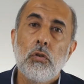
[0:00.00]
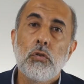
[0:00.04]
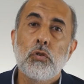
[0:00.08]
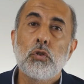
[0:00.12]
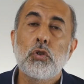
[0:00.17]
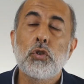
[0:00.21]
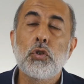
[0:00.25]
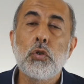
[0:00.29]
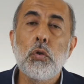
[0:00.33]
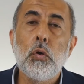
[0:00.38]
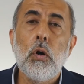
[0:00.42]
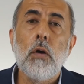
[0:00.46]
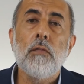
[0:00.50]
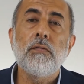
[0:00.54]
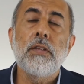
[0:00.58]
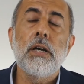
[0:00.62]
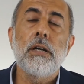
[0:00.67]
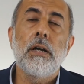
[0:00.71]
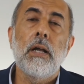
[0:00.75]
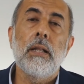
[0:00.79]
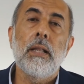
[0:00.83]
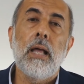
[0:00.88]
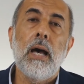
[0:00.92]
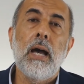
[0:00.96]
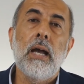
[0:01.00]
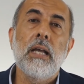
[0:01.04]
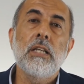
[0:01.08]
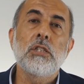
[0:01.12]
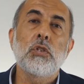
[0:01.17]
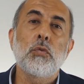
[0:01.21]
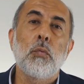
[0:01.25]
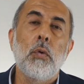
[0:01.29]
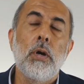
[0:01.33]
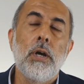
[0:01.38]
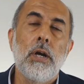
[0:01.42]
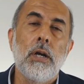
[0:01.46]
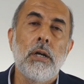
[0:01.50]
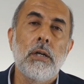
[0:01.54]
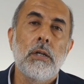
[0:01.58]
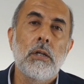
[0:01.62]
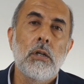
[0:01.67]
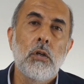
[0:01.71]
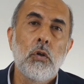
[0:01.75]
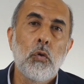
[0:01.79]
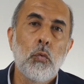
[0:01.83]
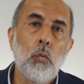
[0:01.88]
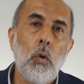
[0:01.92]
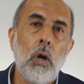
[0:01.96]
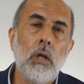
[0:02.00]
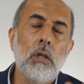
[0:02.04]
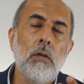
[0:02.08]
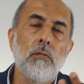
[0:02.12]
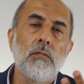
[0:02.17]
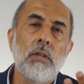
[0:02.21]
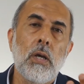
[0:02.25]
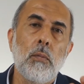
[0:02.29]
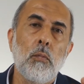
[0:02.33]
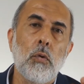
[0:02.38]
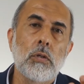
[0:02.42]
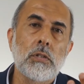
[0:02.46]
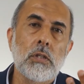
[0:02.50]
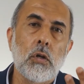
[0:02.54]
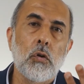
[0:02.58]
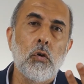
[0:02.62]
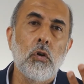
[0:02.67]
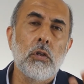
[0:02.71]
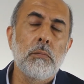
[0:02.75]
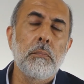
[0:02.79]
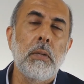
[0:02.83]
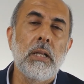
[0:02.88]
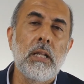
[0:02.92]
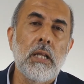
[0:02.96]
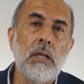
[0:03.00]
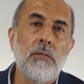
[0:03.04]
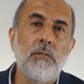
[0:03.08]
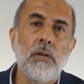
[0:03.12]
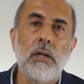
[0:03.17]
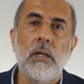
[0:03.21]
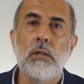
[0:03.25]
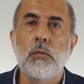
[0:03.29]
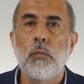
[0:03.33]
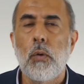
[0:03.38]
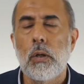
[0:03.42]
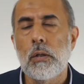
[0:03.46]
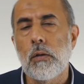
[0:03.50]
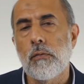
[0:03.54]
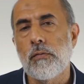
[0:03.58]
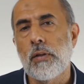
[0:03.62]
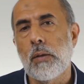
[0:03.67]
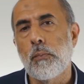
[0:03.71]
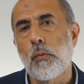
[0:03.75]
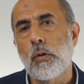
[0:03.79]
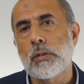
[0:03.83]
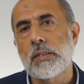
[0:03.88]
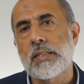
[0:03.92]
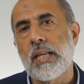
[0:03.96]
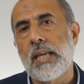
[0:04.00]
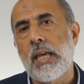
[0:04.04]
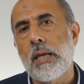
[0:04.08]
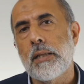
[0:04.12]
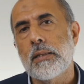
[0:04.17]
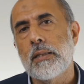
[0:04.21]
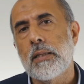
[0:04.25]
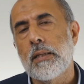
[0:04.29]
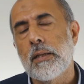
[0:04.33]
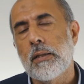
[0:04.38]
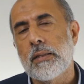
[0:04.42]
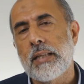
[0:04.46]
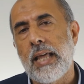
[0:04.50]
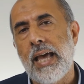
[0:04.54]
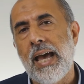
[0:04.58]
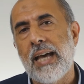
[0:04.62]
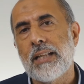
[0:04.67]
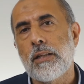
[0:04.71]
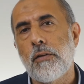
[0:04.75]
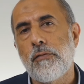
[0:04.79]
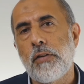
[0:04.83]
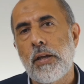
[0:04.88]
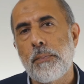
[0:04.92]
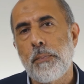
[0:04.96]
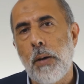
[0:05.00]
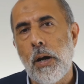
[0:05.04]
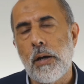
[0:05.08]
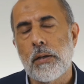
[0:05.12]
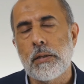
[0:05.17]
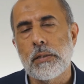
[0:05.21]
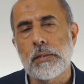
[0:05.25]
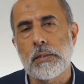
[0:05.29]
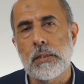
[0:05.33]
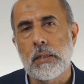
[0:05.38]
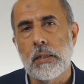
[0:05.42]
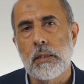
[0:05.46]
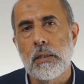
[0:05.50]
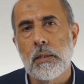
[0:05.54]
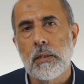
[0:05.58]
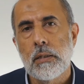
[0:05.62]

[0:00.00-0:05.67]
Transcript: Two of their allies were, one of them was a good believer and one of them was the head of hypocrisy.